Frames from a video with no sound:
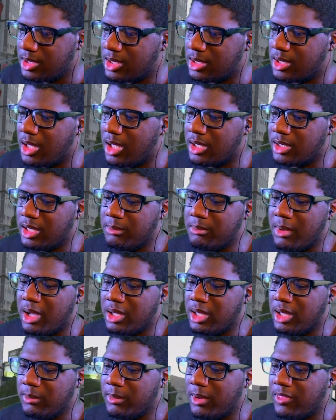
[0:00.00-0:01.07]
this ugly
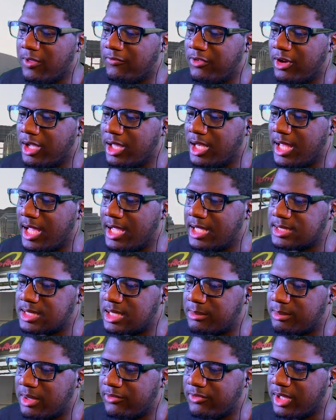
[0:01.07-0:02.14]
monkey motherfucking ass out
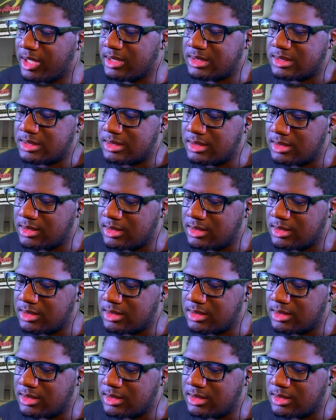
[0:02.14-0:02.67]
of my face.